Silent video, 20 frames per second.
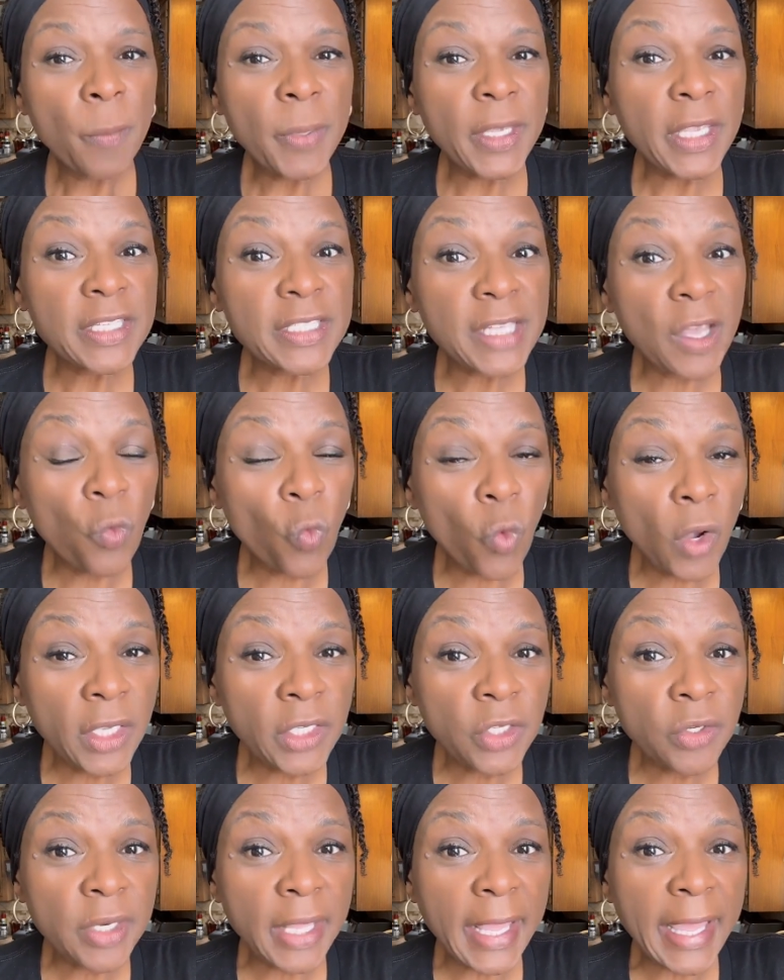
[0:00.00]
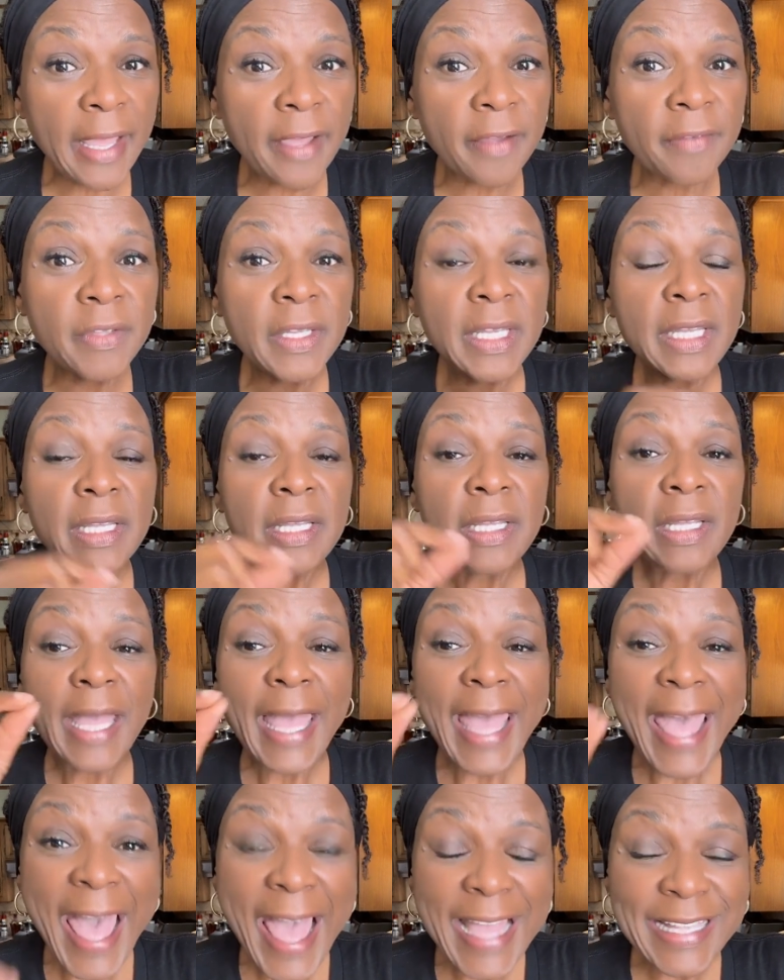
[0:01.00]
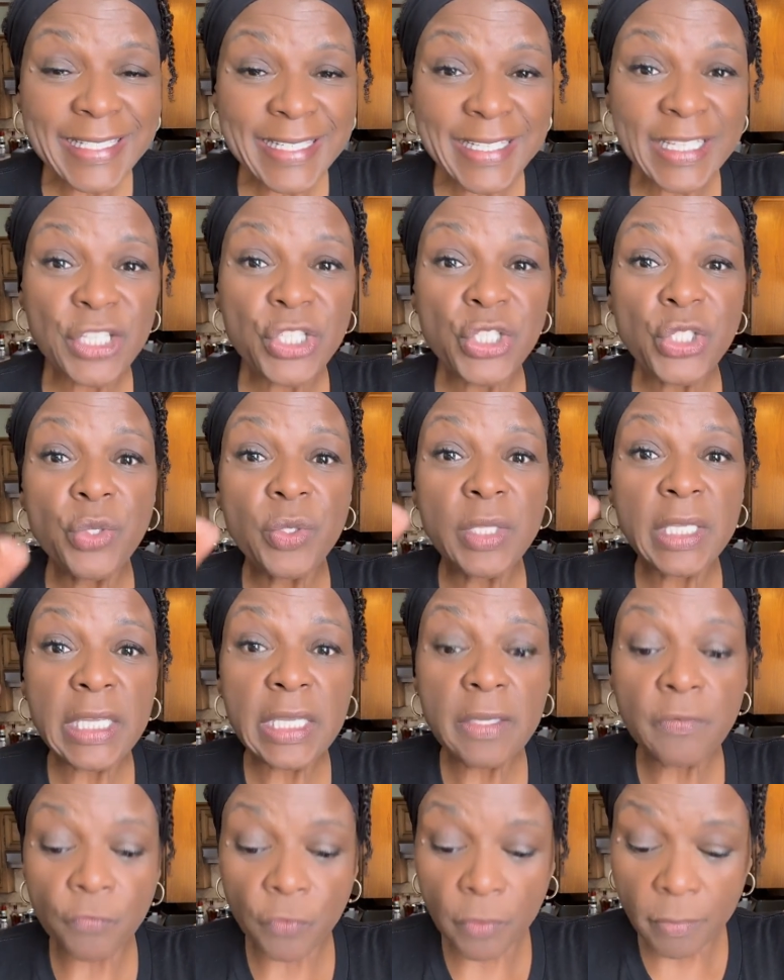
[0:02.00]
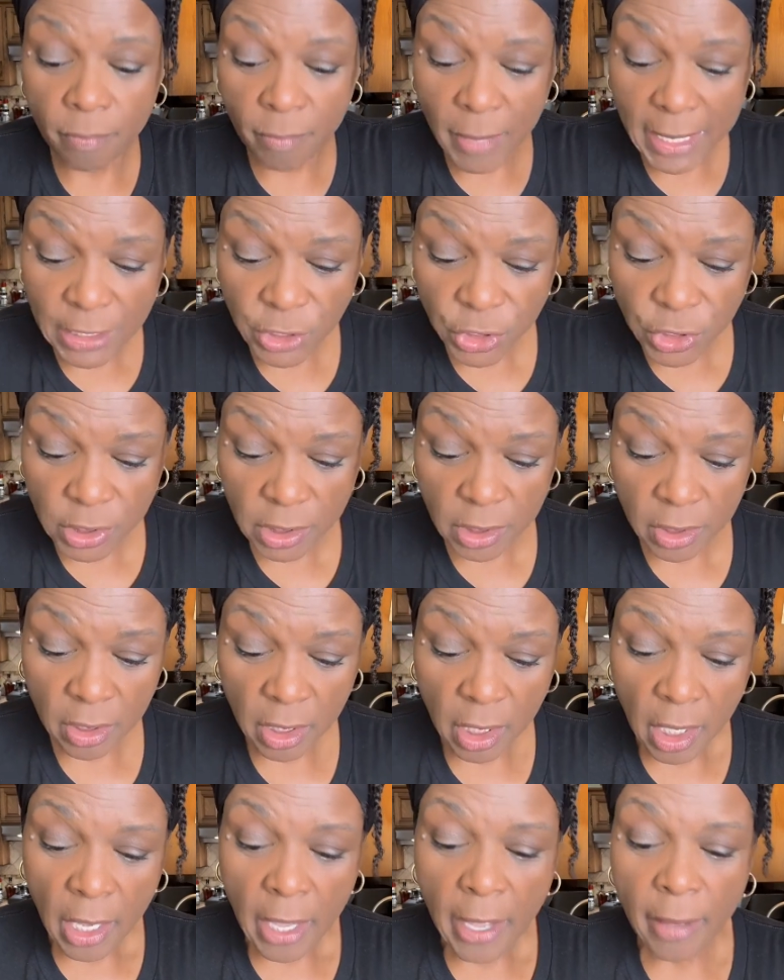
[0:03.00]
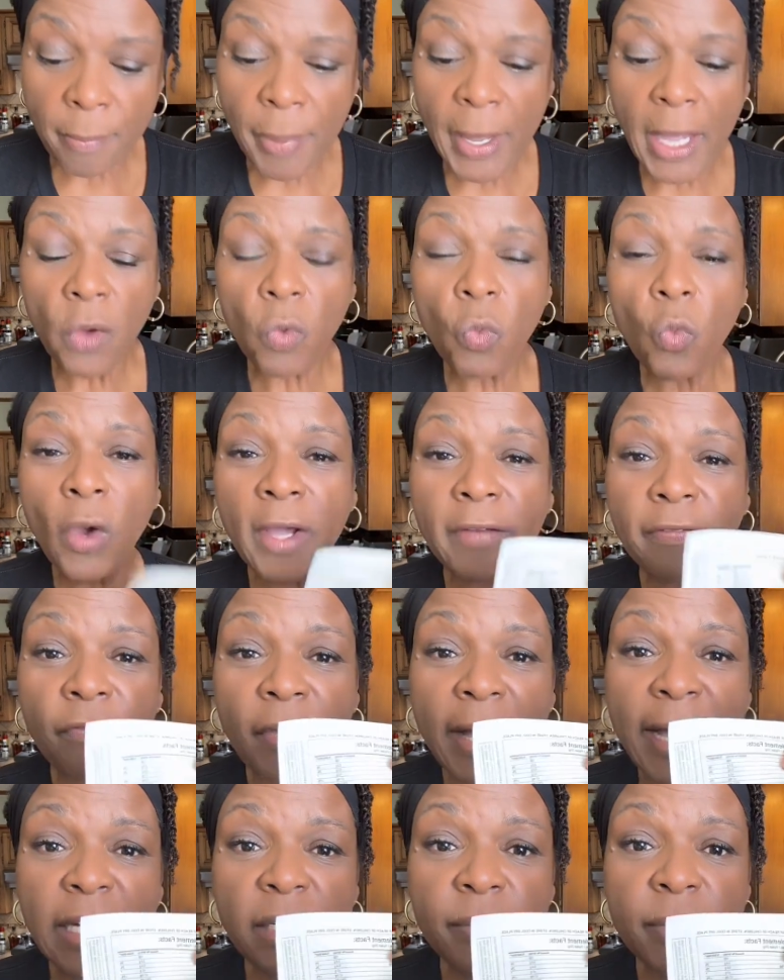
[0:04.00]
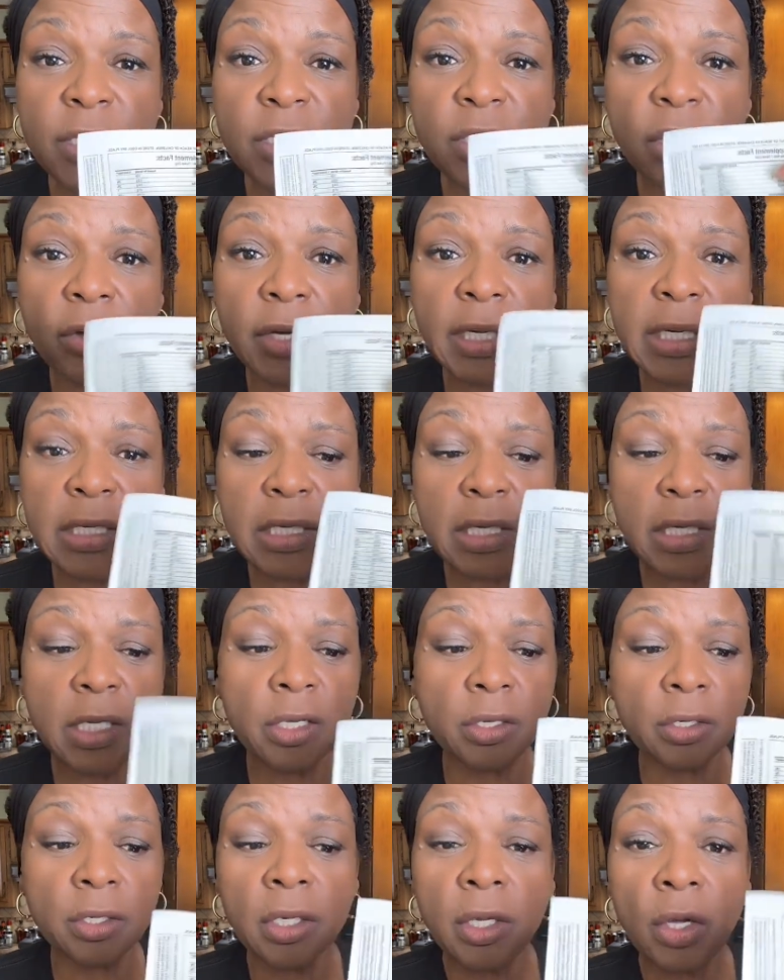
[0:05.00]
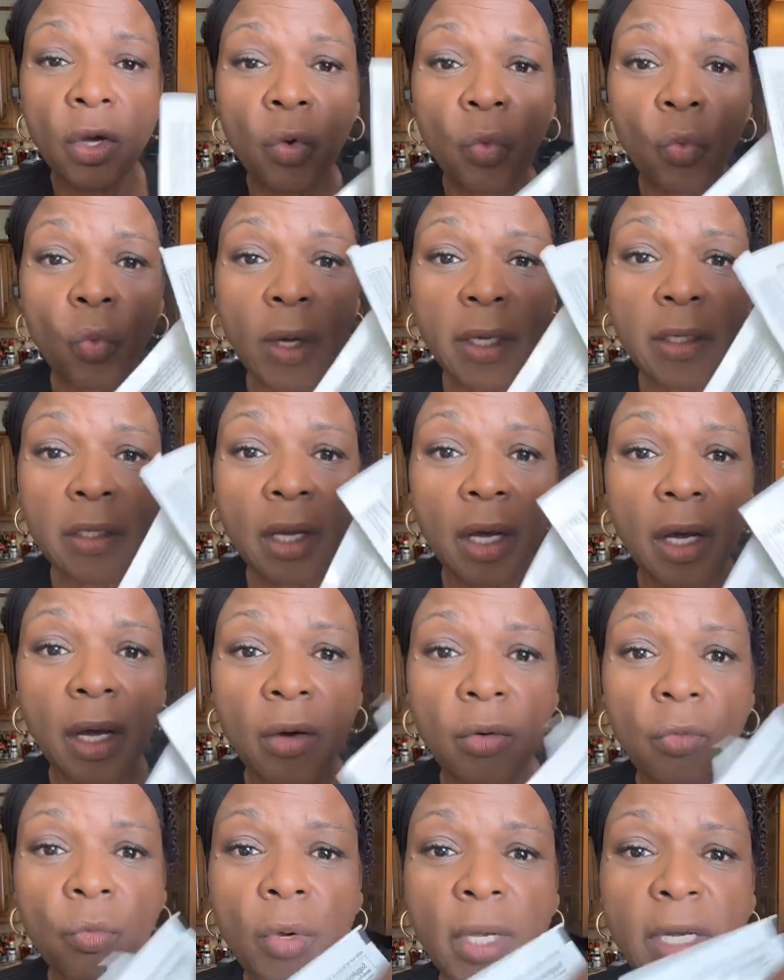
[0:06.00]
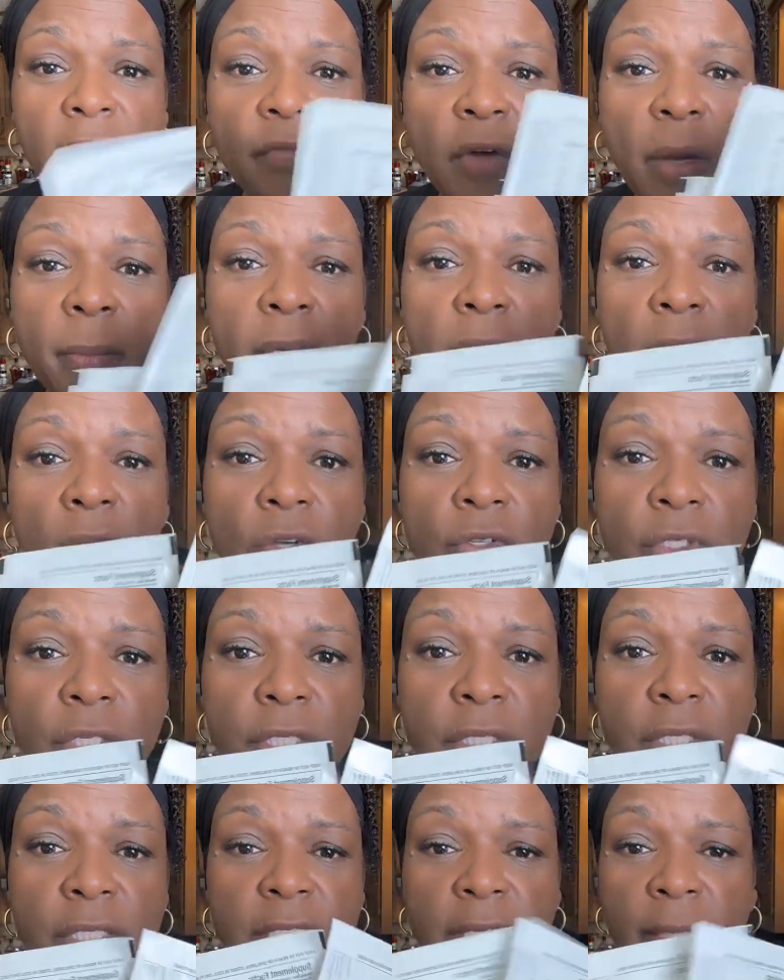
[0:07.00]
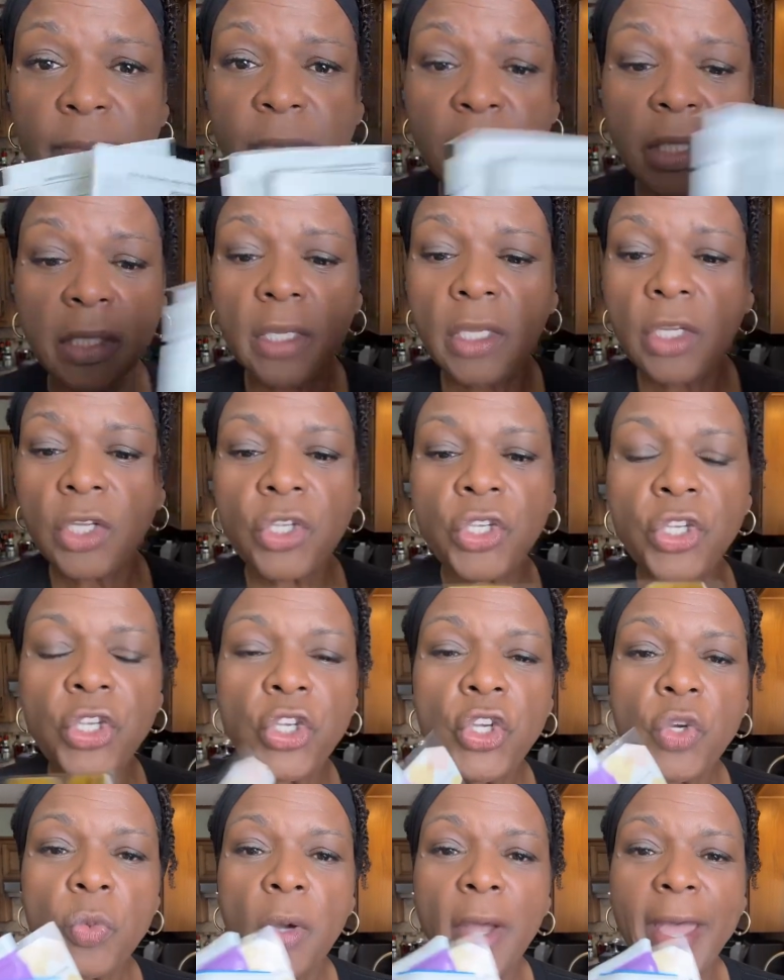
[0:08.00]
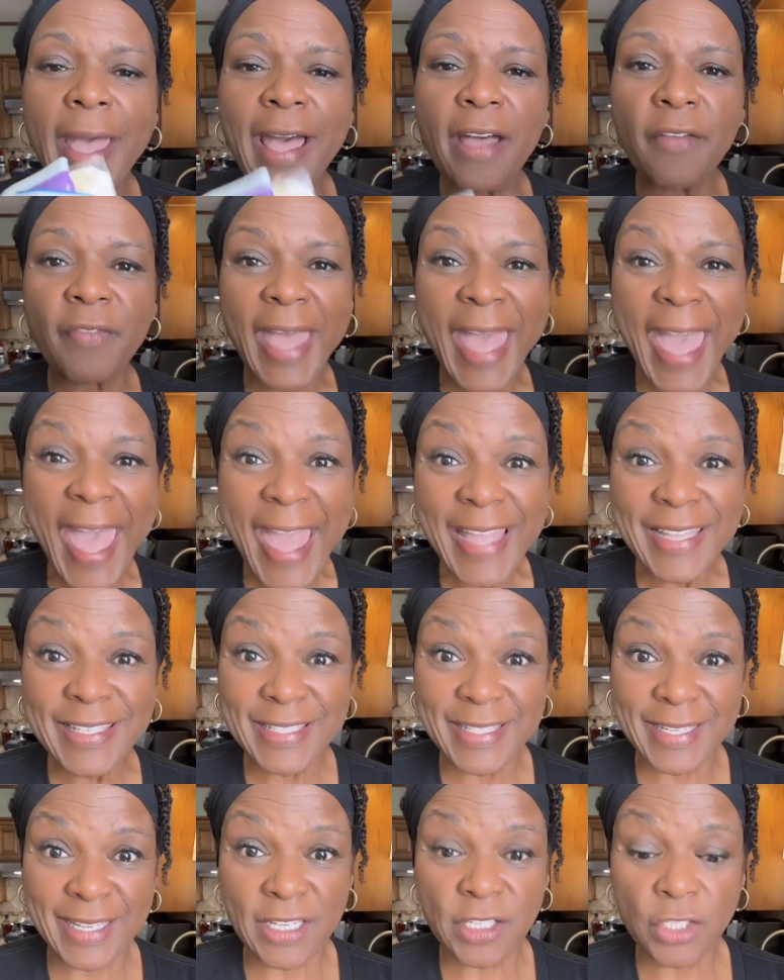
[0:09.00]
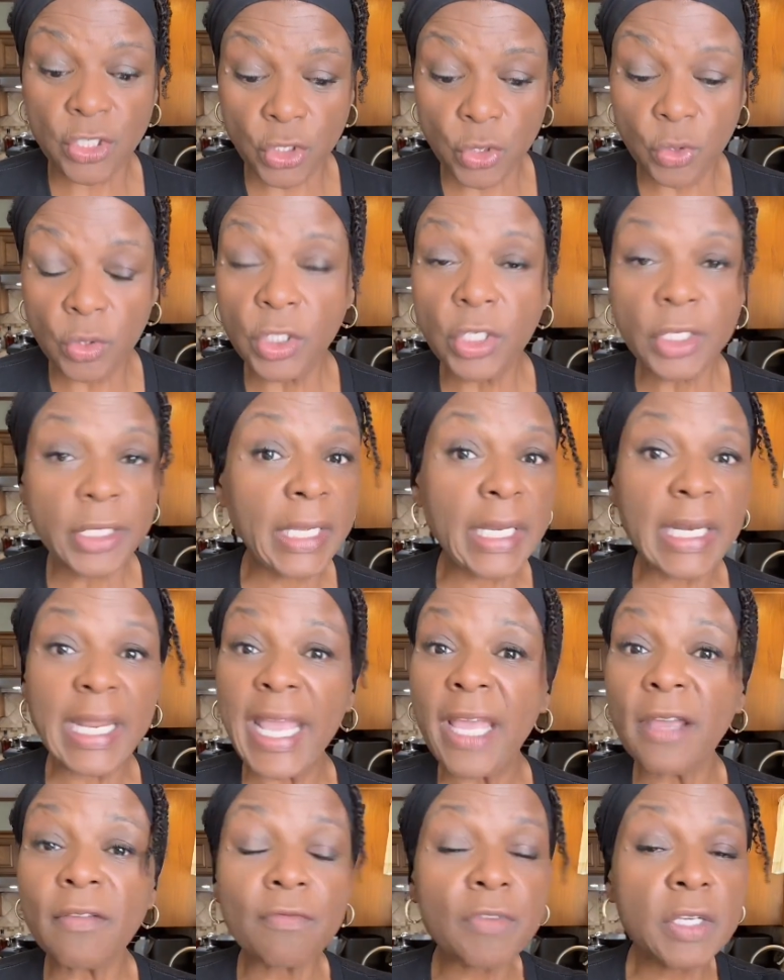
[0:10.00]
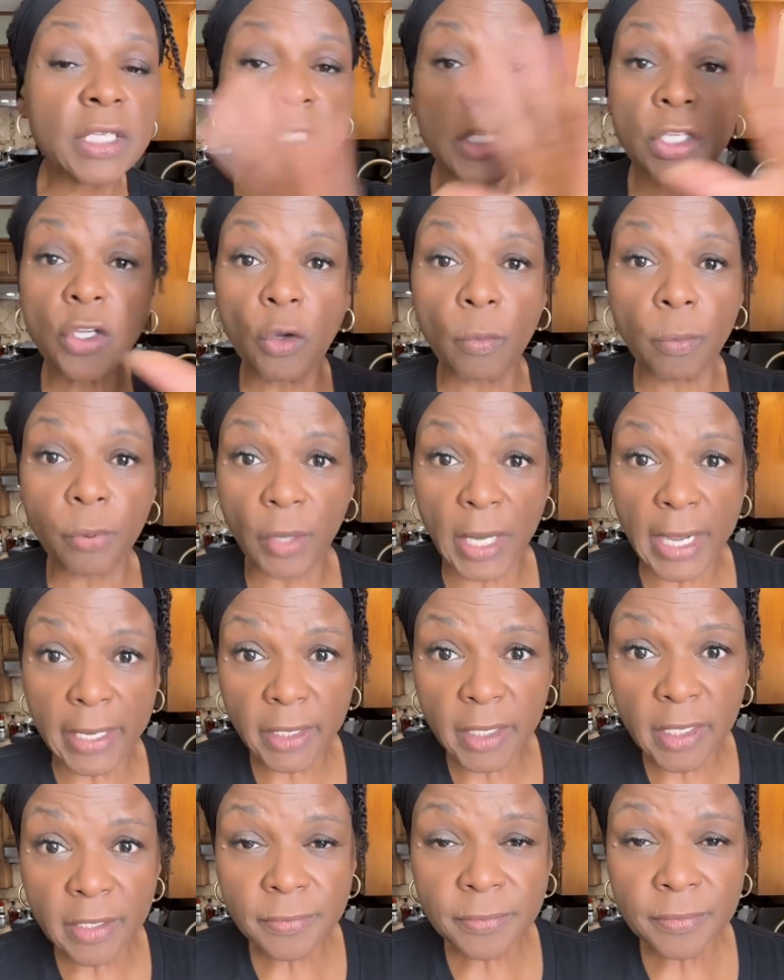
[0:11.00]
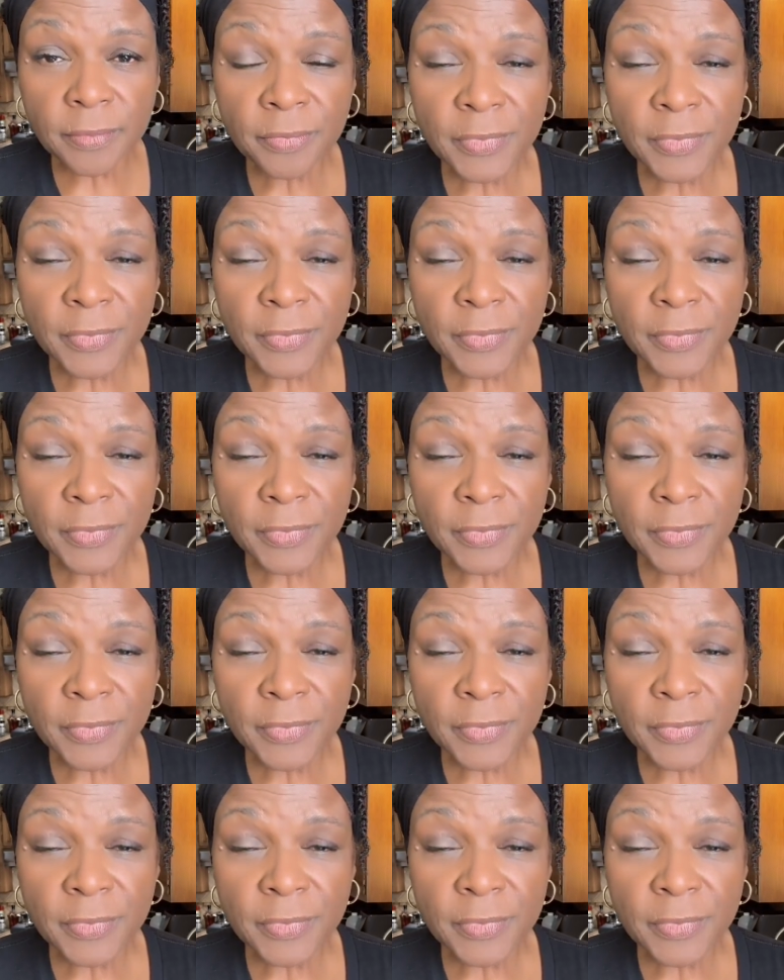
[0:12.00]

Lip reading: Because I want you to have access to the information about what vitamins are in here. What if I'm allergic to something? You will have access to look at every single product,